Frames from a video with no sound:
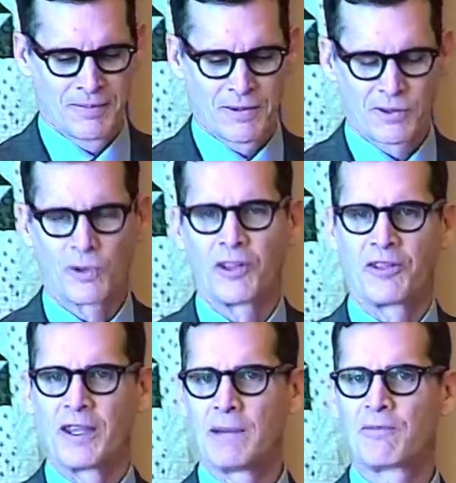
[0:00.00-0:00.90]
So the
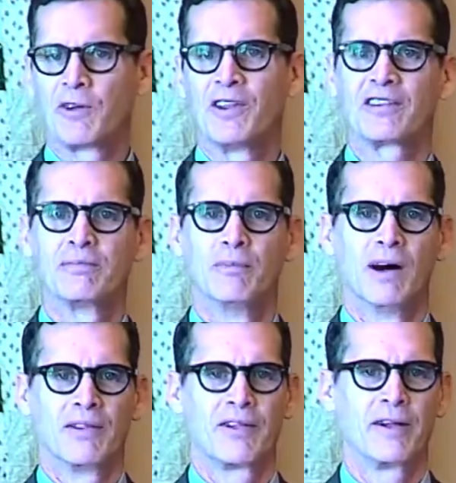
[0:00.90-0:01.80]
theme for this
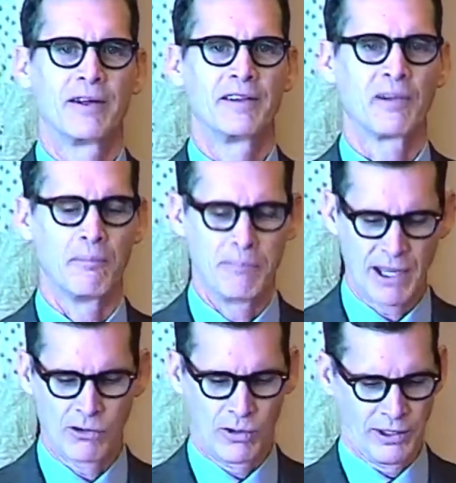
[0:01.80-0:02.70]
month is a
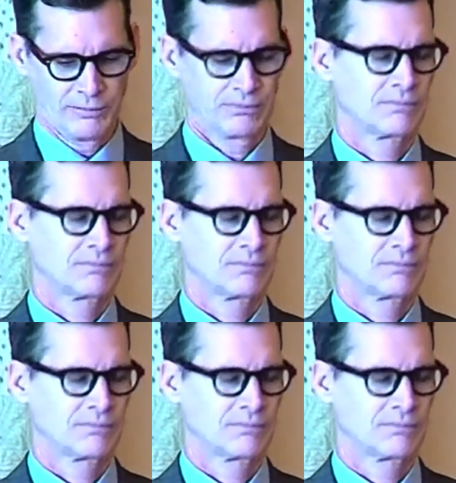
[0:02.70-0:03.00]
big one.